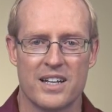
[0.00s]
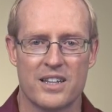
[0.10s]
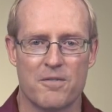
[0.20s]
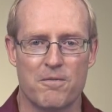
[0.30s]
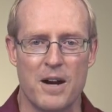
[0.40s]

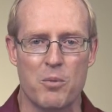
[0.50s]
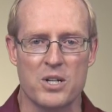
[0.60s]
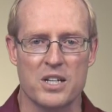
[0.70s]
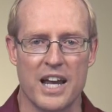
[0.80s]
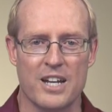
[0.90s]
The
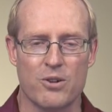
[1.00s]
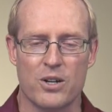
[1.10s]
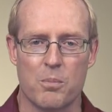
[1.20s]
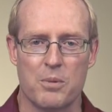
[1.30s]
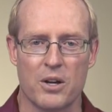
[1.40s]
frameworks in Android
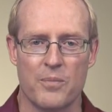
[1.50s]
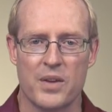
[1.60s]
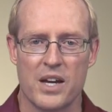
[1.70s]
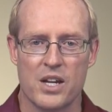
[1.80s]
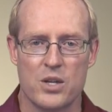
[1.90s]
are built
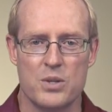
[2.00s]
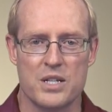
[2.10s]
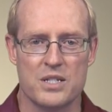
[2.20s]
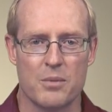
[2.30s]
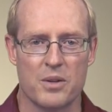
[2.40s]
using
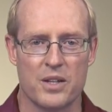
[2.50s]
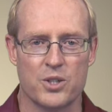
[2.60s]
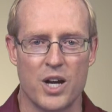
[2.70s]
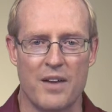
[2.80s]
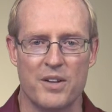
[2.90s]
some of the
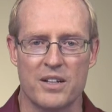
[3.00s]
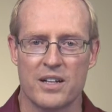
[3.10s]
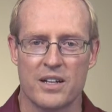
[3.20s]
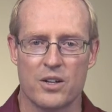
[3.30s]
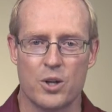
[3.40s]
Java
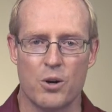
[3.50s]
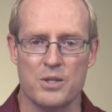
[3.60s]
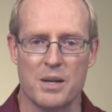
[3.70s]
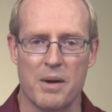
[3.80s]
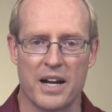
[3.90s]

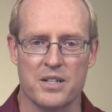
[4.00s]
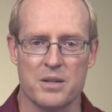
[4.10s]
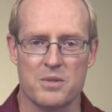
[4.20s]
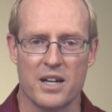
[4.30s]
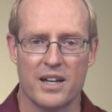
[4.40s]
concurrency
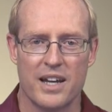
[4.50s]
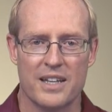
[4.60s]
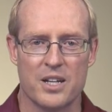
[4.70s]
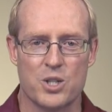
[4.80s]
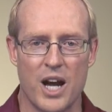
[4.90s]
mechanisms
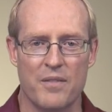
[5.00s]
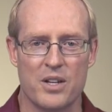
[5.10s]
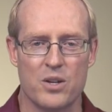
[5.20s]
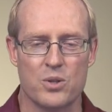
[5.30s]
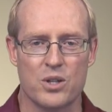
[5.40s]
in the Java
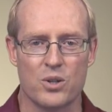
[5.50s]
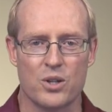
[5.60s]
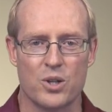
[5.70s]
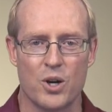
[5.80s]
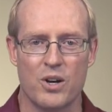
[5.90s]
Util
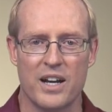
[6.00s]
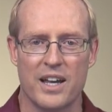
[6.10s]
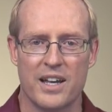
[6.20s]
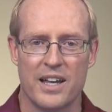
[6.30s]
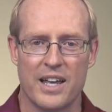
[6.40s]
Concurrent
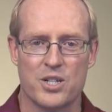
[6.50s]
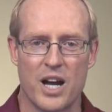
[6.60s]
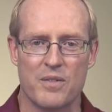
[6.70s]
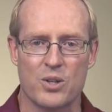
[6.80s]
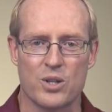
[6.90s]
and
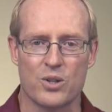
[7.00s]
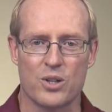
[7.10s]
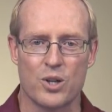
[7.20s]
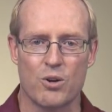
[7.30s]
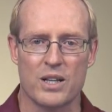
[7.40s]
Java Util
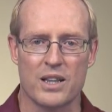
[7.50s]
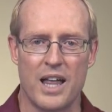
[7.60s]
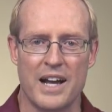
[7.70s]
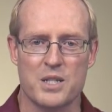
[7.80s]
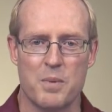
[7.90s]
Concurrent
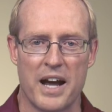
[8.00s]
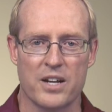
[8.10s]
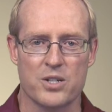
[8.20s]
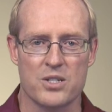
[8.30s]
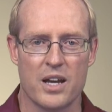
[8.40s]
Locks
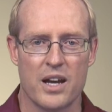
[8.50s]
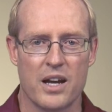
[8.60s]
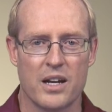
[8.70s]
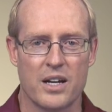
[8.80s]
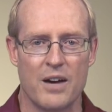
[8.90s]
packages,
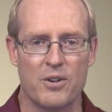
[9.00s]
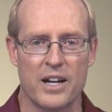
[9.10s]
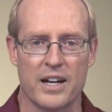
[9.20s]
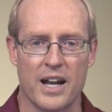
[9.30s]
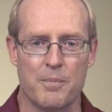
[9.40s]
covered in
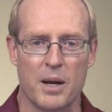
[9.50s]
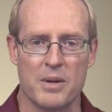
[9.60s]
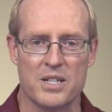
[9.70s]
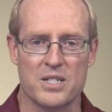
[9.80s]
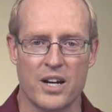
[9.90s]
an
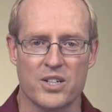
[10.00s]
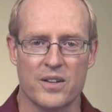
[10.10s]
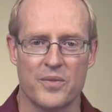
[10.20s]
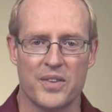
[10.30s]
upcoming section.